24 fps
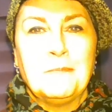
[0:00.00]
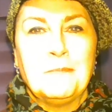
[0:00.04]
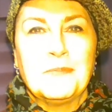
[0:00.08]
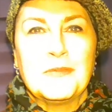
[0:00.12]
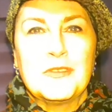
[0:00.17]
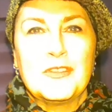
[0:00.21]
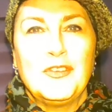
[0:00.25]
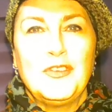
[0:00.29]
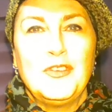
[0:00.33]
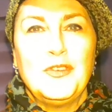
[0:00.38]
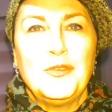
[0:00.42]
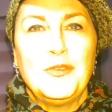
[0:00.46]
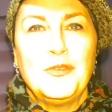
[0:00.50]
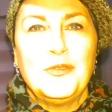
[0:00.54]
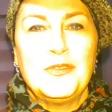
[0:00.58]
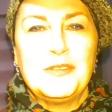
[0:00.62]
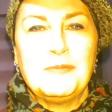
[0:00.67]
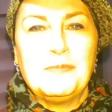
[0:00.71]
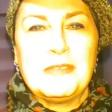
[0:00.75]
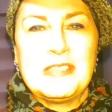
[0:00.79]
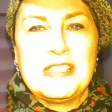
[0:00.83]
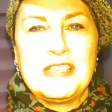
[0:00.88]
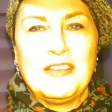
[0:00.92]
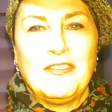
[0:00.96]
to use
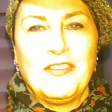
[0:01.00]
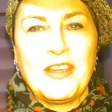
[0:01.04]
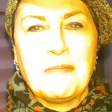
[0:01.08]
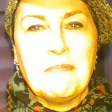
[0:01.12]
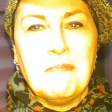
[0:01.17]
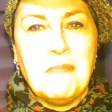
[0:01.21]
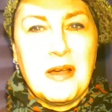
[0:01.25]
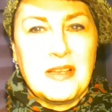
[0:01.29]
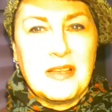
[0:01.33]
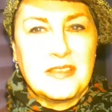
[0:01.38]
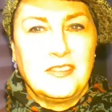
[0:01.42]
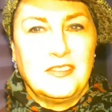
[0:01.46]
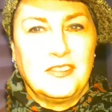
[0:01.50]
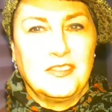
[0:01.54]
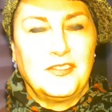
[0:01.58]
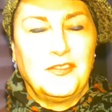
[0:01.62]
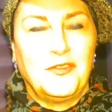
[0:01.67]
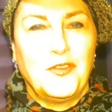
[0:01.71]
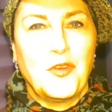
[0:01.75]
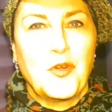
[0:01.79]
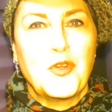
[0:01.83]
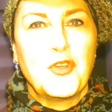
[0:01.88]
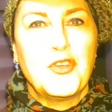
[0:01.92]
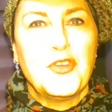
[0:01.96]
specific muscles
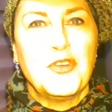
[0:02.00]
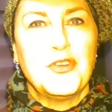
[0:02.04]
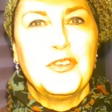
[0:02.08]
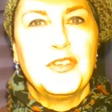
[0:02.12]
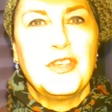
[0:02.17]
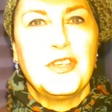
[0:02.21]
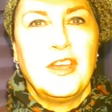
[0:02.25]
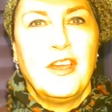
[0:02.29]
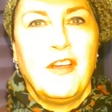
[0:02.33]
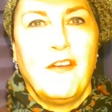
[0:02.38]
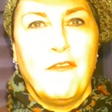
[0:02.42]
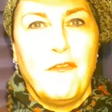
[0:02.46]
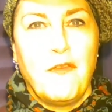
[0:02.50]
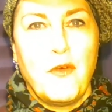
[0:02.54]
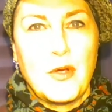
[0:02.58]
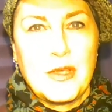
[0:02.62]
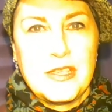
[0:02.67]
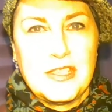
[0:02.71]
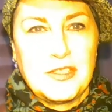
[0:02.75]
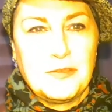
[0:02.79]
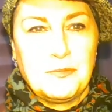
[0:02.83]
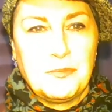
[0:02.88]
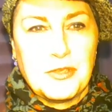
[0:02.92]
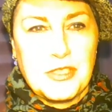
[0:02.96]
for good
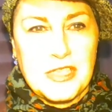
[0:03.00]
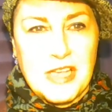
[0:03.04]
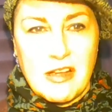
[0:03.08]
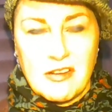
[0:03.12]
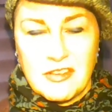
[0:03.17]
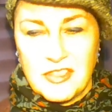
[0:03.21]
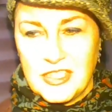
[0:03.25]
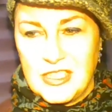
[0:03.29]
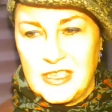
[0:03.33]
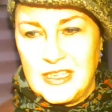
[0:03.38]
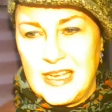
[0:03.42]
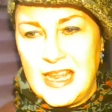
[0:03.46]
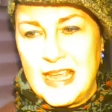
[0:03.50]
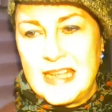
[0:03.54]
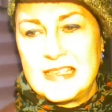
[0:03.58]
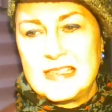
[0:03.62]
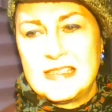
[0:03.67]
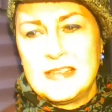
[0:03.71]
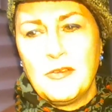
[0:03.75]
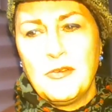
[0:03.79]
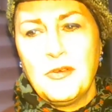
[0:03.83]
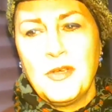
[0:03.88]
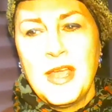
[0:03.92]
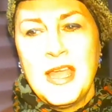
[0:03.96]
voice production. And
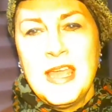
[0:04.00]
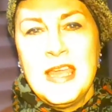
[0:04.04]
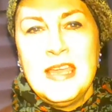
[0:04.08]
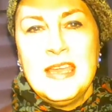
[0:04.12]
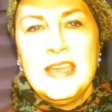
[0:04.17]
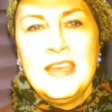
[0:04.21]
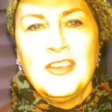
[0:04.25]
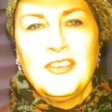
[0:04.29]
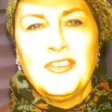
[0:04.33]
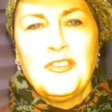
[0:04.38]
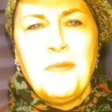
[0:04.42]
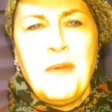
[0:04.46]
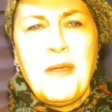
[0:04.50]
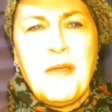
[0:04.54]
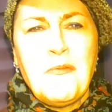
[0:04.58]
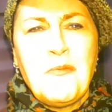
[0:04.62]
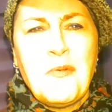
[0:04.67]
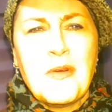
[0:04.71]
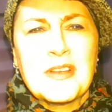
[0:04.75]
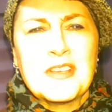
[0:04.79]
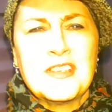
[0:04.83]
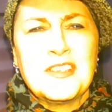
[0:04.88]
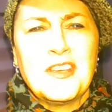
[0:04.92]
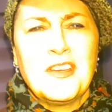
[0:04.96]
so you may
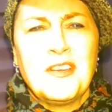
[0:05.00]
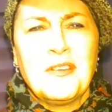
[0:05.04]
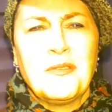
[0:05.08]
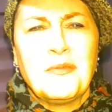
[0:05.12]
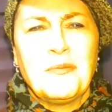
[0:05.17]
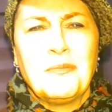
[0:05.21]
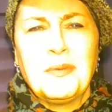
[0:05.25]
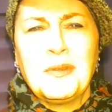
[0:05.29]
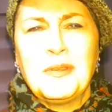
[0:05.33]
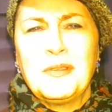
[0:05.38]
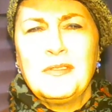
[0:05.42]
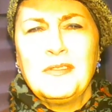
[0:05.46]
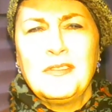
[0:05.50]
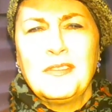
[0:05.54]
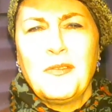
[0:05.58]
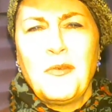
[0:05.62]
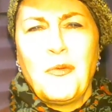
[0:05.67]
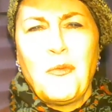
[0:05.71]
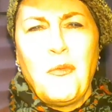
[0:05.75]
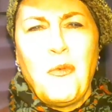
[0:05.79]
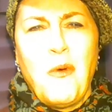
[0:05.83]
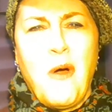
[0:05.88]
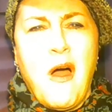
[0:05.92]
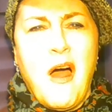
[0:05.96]
wonder, but
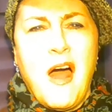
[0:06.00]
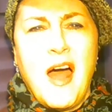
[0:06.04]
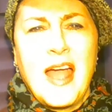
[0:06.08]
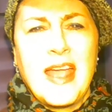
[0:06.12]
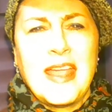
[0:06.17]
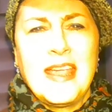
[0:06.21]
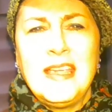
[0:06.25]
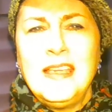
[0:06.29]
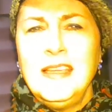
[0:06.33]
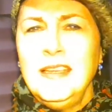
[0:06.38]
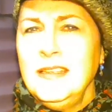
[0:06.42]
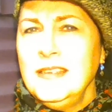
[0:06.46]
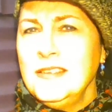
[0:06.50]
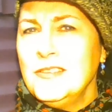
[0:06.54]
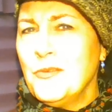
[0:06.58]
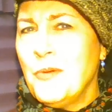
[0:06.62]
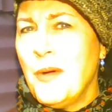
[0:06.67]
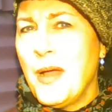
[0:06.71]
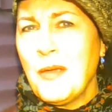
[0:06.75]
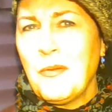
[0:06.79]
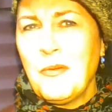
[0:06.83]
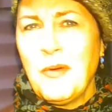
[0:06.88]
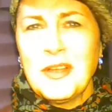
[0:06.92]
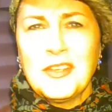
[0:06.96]
why do
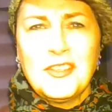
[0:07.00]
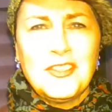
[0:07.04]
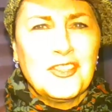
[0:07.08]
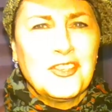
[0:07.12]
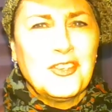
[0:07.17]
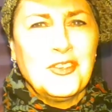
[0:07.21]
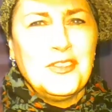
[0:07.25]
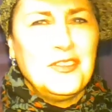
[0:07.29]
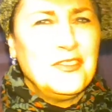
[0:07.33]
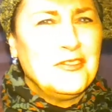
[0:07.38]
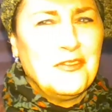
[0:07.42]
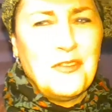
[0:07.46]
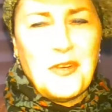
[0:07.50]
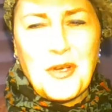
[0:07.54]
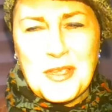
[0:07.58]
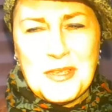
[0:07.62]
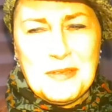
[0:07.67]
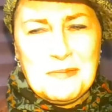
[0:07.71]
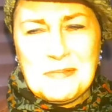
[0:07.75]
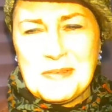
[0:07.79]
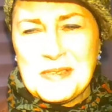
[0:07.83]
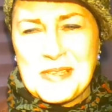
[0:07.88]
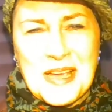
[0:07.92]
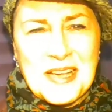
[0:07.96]
I want good voice
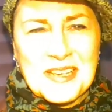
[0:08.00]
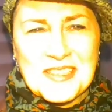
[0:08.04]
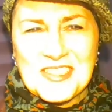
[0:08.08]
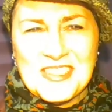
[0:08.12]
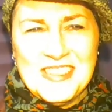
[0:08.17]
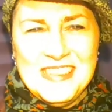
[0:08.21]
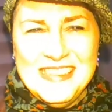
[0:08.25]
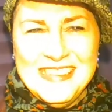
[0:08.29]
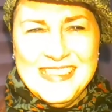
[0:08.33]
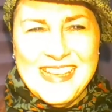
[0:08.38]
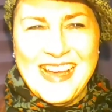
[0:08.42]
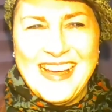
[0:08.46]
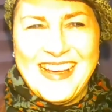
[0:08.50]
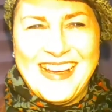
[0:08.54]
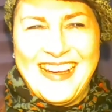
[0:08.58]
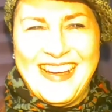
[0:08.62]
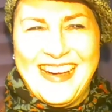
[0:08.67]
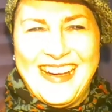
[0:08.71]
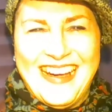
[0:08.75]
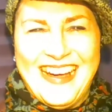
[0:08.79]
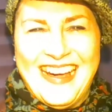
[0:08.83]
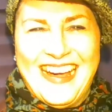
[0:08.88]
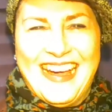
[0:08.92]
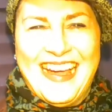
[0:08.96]
production?
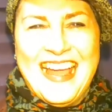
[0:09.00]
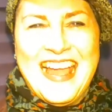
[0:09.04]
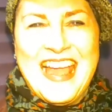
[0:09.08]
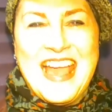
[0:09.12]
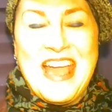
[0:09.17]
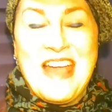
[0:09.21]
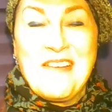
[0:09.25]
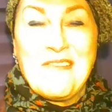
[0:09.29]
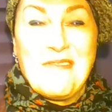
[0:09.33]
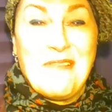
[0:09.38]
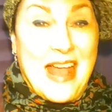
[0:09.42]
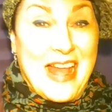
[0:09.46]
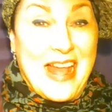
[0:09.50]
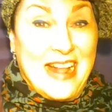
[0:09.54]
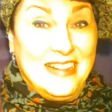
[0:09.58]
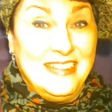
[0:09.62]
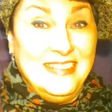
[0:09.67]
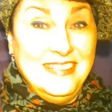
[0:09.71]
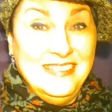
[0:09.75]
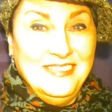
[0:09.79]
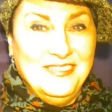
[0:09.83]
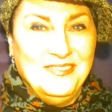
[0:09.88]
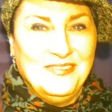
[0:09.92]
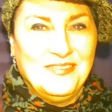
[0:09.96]

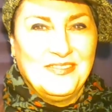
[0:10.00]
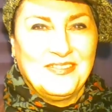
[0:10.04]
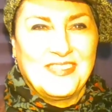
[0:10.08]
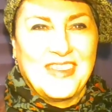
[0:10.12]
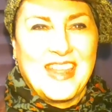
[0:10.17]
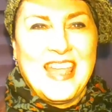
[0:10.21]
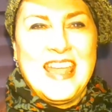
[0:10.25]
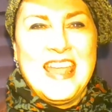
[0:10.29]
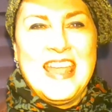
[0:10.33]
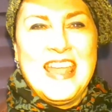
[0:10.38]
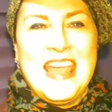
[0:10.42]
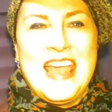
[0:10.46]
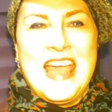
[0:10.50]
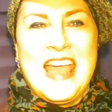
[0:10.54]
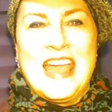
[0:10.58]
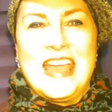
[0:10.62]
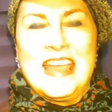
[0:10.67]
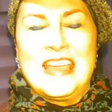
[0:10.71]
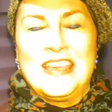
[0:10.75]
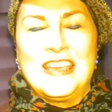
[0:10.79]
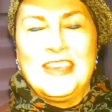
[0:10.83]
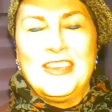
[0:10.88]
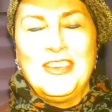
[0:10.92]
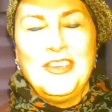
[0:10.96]
Well,
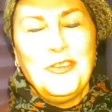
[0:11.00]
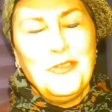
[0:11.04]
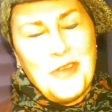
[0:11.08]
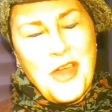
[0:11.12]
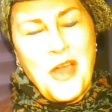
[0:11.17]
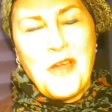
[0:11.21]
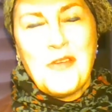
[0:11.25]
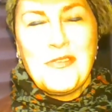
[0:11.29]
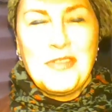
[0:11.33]
you know